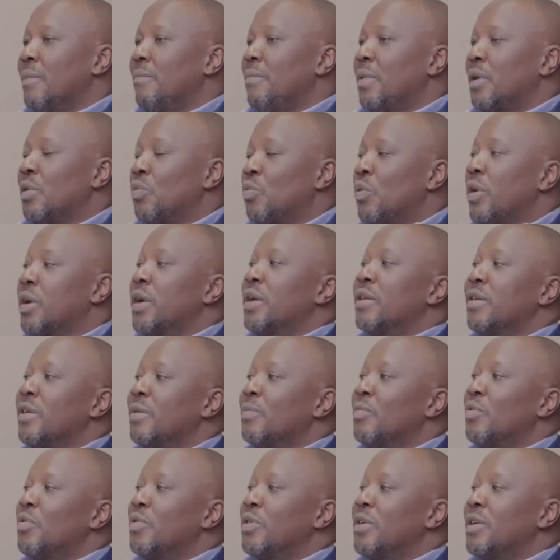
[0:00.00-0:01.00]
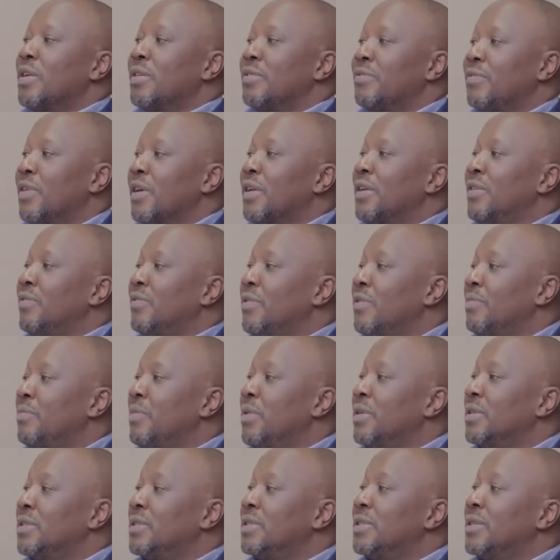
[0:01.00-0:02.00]
but working remotely effectively
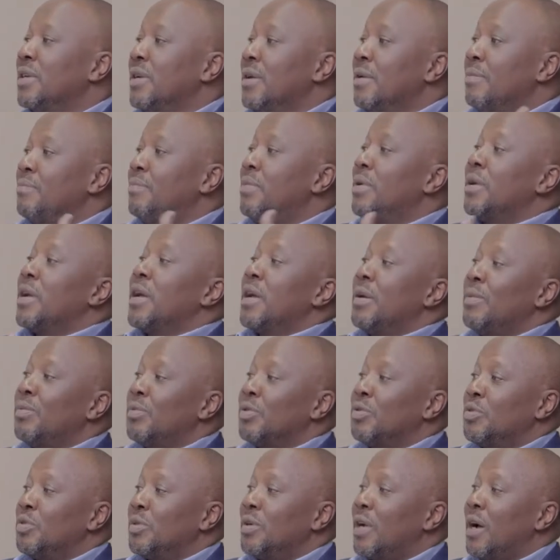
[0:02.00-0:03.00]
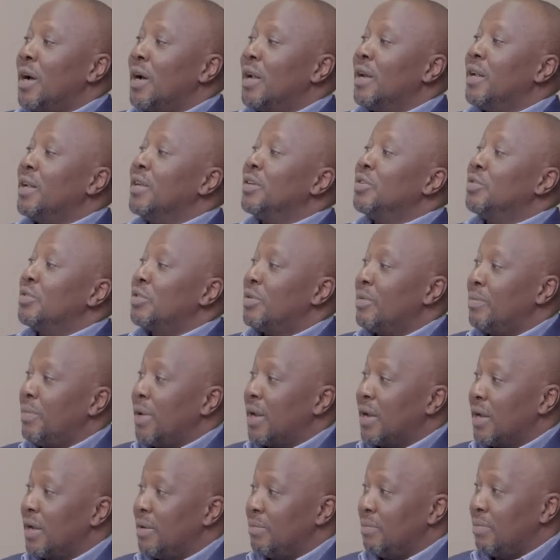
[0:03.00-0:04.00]
means being able to dial into the
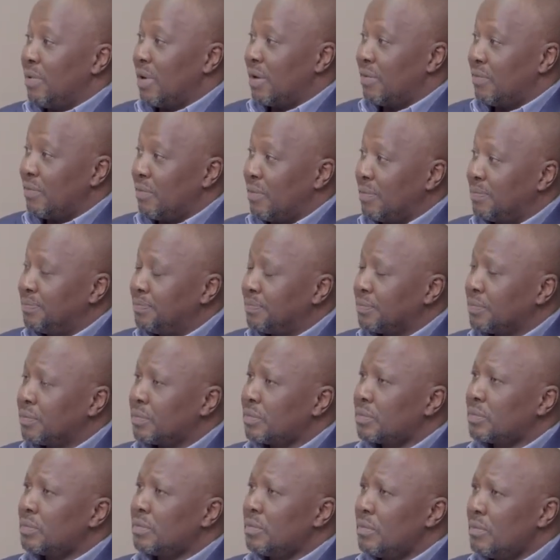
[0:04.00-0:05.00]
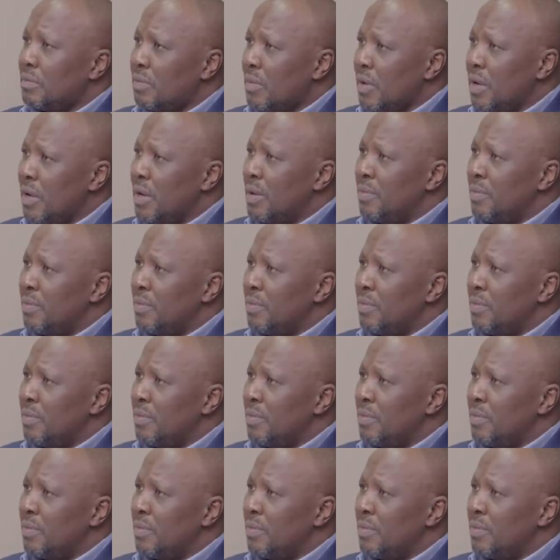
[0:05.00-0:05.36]
banking platform right.